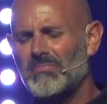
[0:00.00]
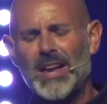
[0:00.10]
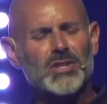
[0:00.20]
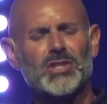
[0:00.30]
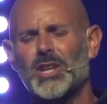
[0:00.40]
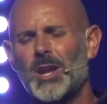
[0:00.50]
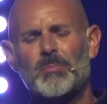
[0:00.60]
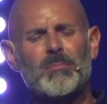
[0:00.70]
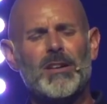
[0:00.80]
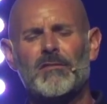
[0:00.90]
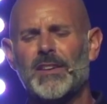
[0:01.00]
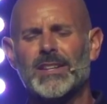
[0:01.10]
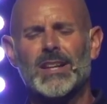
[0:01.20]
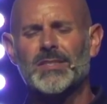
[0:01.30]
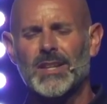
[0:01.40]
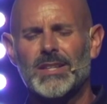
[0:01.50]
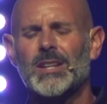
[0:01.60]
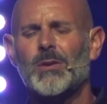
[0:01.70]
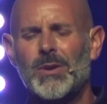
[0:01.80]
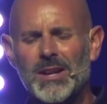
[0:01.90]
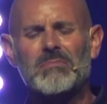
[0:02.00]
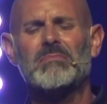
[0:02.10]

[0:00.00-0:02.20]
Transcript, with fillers: I stood up on my feet and I said, you know what?